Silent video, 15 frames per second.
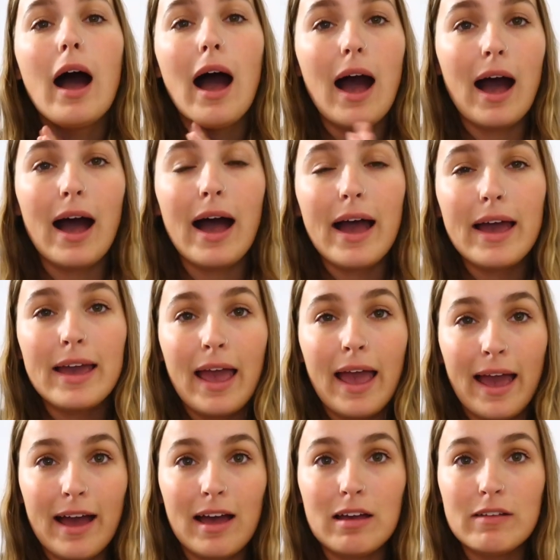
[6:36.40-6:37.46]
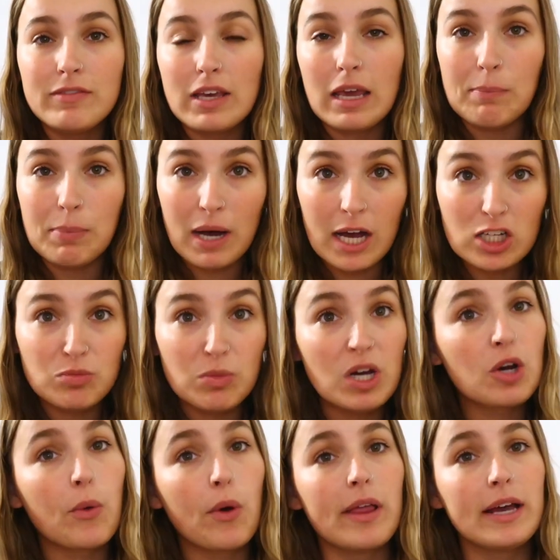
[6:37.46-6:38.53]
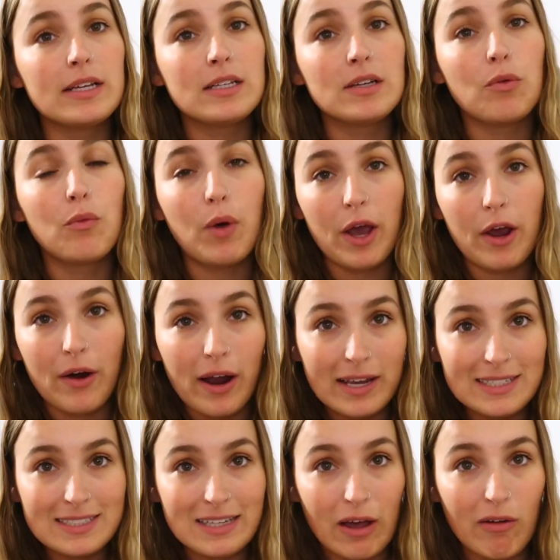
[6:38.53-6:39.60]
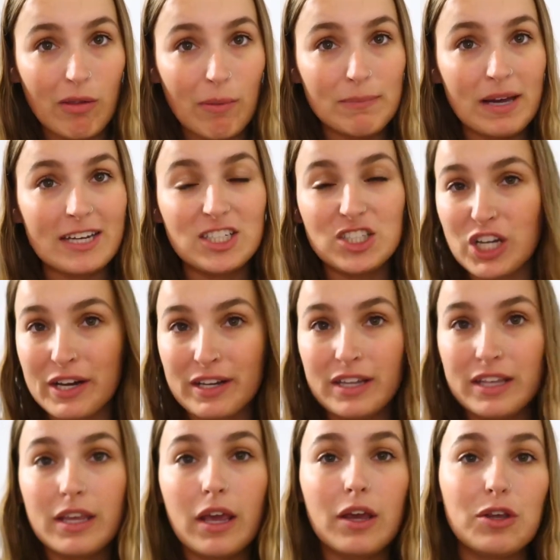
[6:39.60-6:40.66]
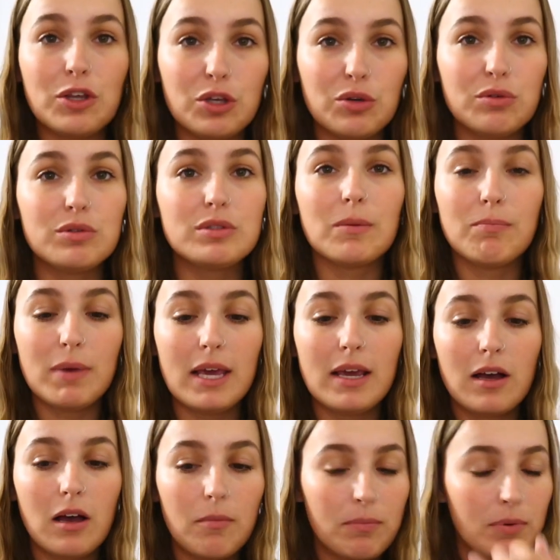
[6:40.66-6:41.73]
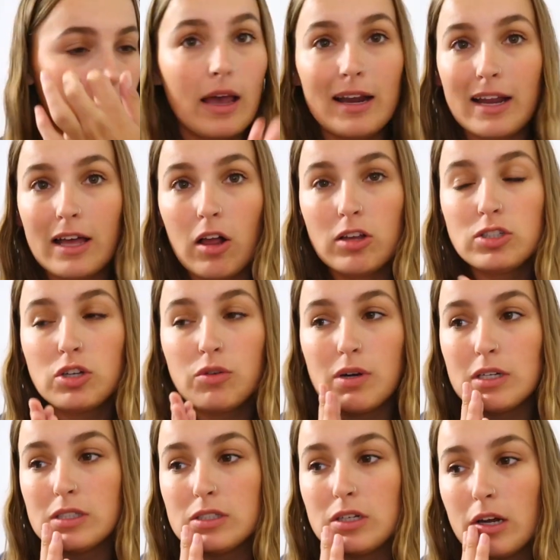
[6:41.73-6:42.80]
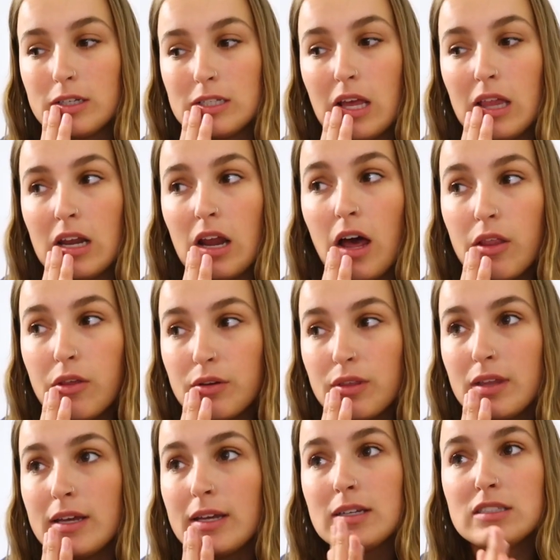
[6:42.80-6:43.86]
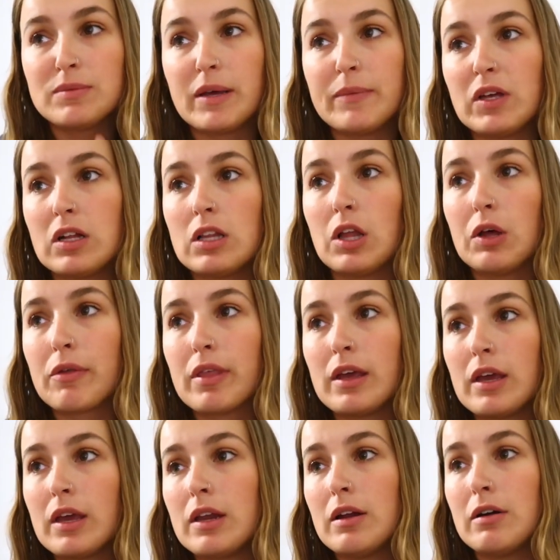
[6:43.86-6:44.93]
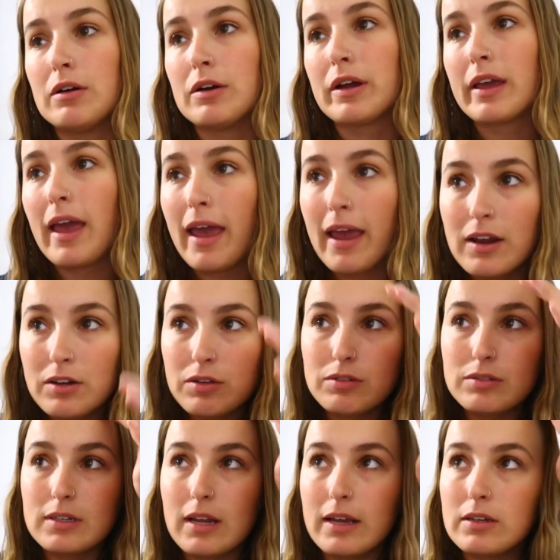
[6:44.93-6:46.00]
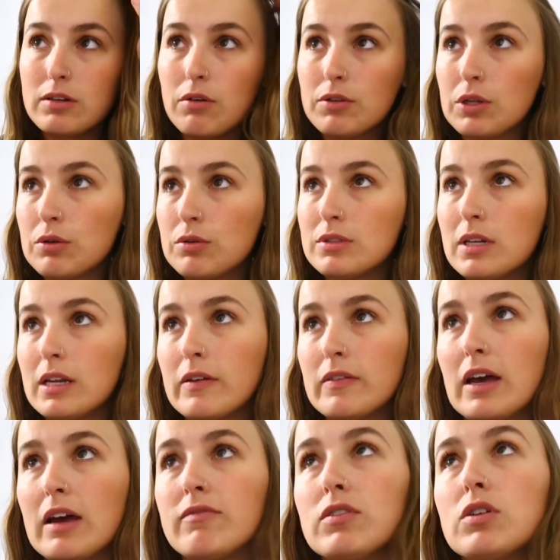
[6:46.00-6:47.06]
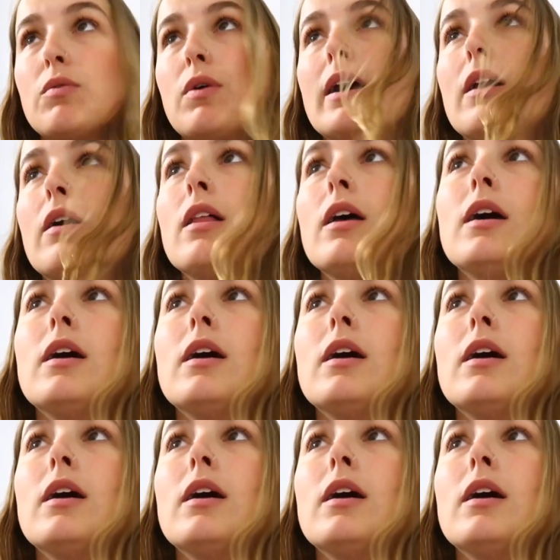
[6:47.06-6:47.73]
I have a Poshmark where I sell my gently used makeup, and I also want to start selling other things, maybe clothing or candles that I don't use that I've had for a while,